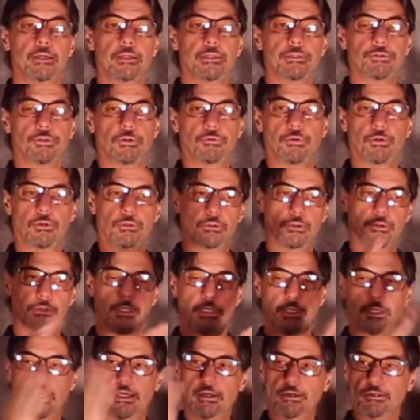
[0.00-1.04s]
So if you're
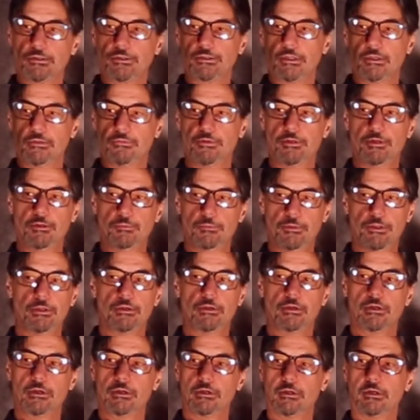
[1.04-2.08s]
looking at yourself in a
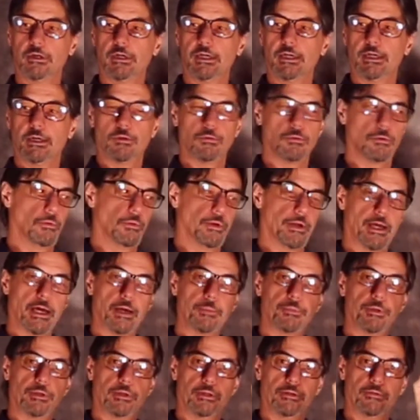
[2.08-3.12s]
mirror, what would
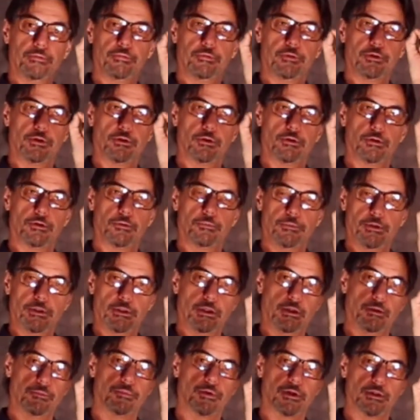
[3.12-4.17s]
happen if your
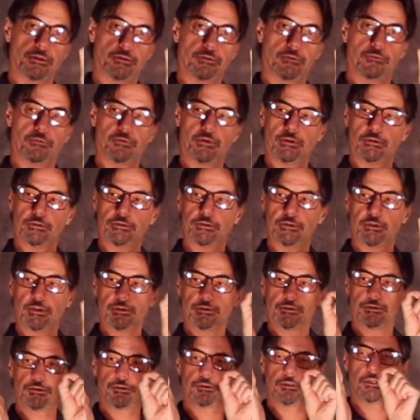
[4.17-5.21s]
immediate present felt
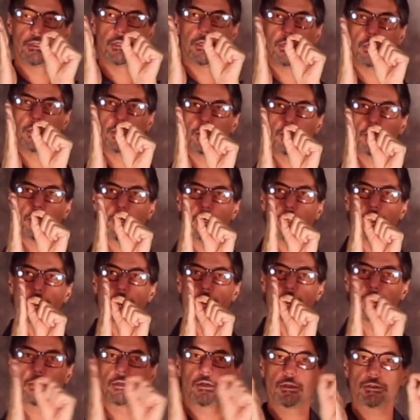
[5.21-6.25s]
sense
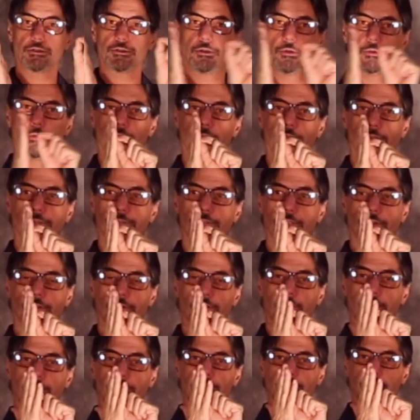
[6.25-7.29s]
got so close to the
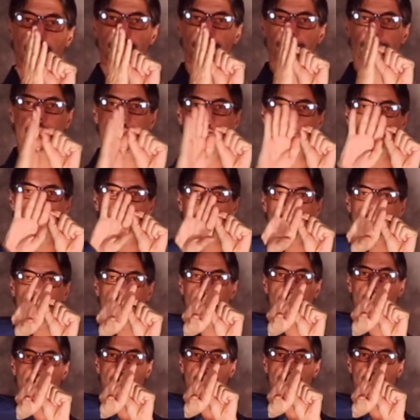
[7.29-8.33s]
reflection that
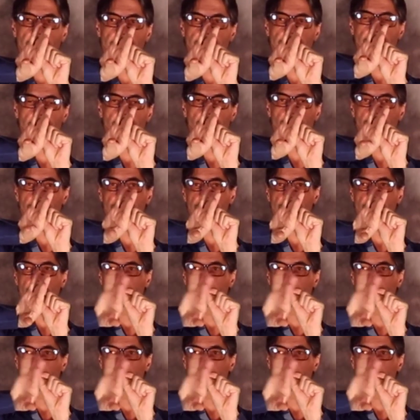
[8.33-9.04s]
the reflection was